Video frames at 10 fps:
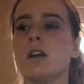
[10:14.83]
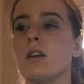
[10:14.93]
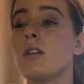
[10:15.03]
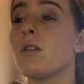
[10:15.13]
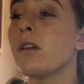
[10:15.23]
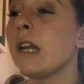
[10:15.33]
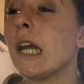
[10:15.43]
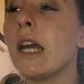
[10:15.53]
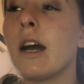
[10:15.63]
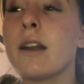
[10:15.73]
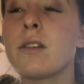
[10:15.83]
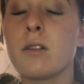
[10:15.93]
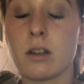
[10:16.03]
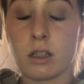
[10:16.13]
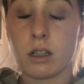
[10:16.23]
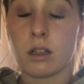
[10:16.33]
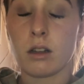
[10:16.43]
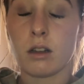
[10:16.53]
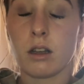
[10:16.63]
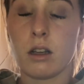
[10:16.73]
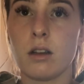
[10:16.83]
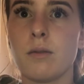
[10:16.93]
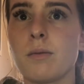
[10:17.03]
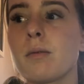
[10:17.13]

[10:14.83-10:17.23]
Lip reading: It's not neat at all, as you can see.